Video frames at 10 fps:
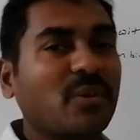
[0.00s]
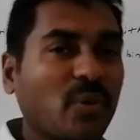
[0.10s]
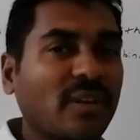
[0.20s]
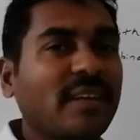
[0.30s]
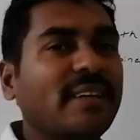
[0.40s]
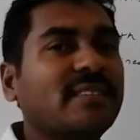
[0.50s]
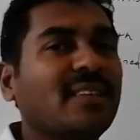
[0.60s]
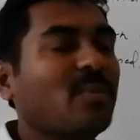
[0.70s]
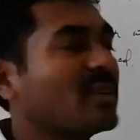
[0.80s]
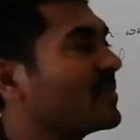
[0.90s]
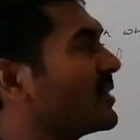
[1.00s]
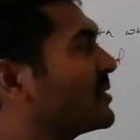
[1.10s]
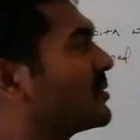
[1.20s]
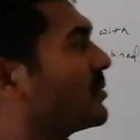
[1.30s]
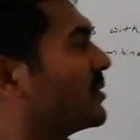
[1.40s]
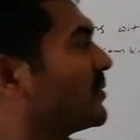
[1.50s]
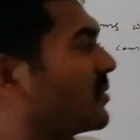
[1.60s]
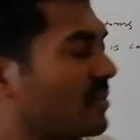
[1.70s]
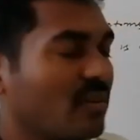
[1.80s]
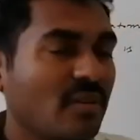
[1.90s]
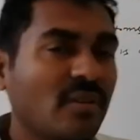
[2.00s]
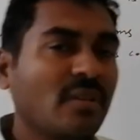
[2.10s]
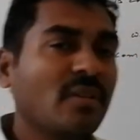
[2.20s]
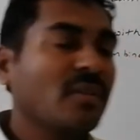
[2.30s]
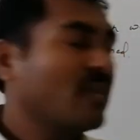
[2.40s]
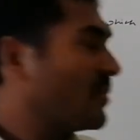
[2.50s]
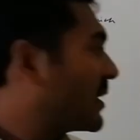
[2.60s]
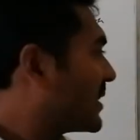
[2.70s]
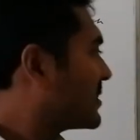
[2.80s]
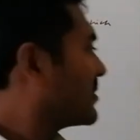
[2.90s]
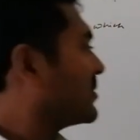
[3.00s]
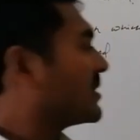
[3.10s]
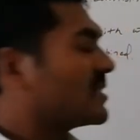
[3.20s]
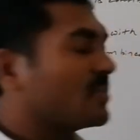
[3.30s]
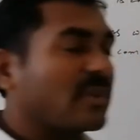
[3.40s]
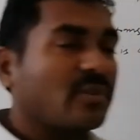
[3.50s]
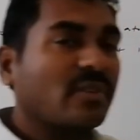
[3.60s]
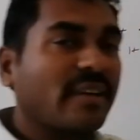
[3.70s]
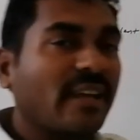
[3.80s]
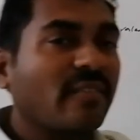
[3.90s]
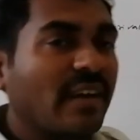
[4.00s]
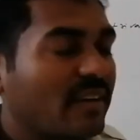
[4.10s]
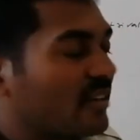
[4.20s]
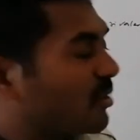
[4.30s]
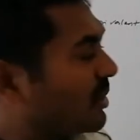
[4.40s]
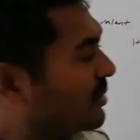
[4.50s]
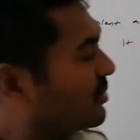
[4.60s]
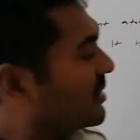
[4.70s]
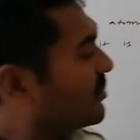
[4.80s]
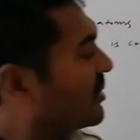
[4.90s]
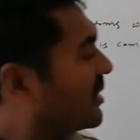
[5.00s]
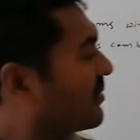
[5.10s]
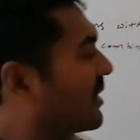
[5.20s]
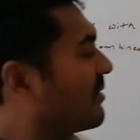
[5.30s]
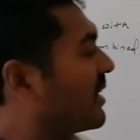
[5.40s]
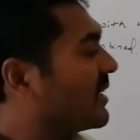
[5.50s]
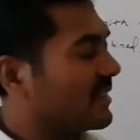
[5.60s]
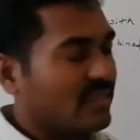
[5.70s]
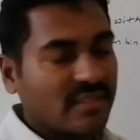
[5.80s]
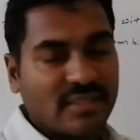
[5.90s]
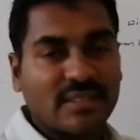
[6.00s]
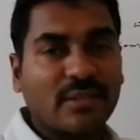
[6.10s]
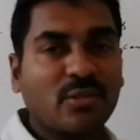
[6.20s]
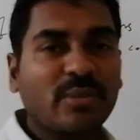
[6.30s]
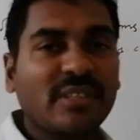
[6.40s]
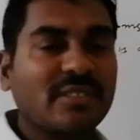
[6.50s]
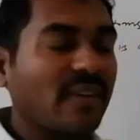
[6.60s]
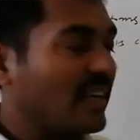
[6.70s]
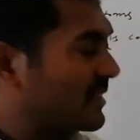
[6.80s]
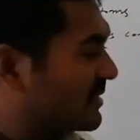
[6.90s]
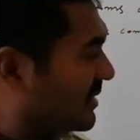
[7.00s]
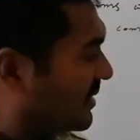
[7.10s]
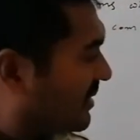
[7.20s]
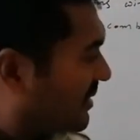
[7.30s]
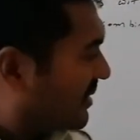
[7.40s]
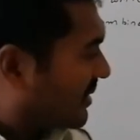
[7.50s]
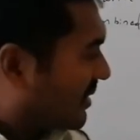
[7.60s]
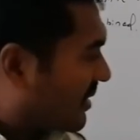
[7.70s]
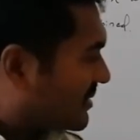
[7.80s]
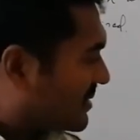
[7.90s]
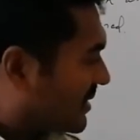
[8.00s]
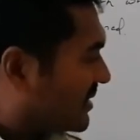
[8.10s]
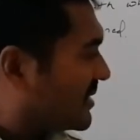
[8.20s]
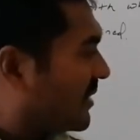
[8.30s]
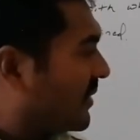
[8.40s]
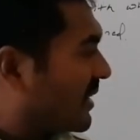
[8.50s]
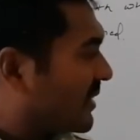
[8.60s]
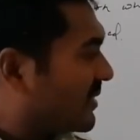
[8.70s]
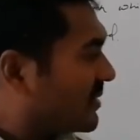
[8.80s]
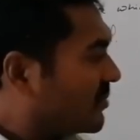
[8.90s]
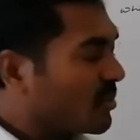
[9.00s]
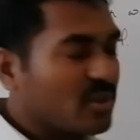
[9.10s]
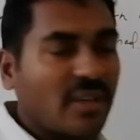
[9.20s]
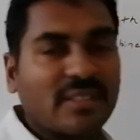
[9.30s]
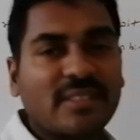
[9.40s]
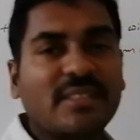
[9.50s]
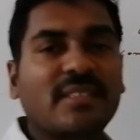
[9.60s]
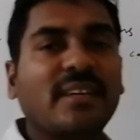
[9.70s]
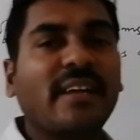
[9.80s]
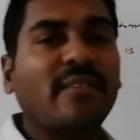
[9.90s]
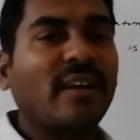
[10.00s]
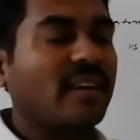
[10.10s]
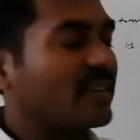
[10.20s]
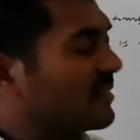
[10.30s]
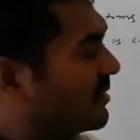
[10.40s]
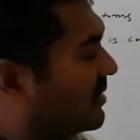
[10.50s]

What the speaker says: Total it is 3 plus 1 is equal to 4. Whereas with respect to the divalent, double to the number of divalent is said to be its valency. Oxygen is divalent, both oxygens are divalent.